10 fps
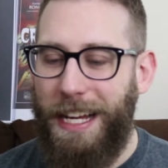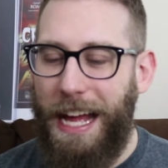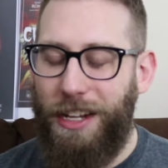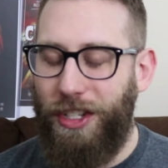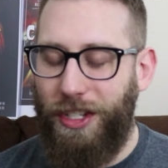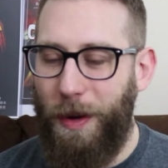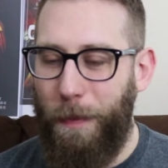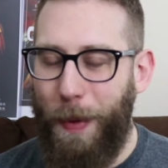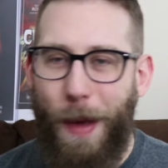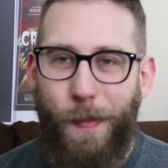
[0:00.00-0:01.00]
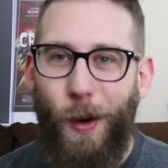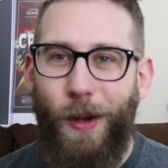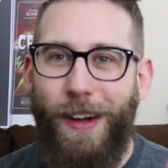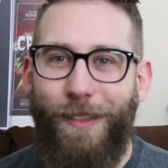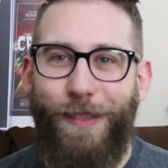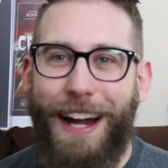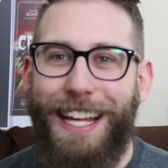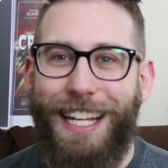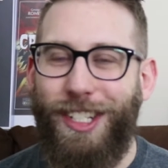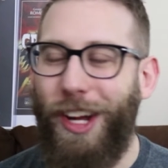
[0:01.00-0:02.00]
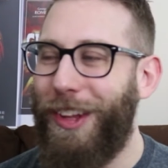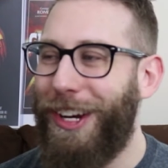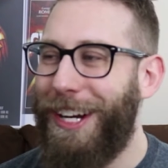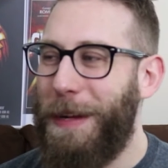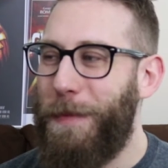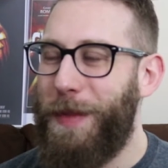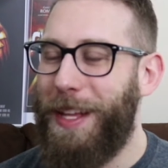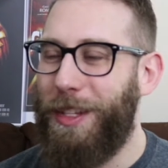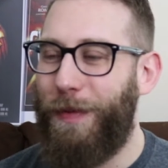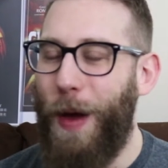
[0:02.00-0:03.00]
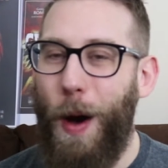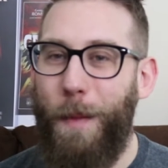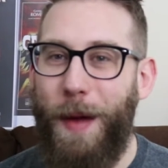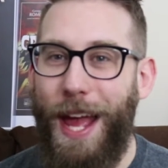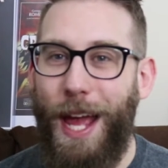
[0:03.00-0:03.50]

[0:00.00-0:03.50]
and just people fighting each other in this film,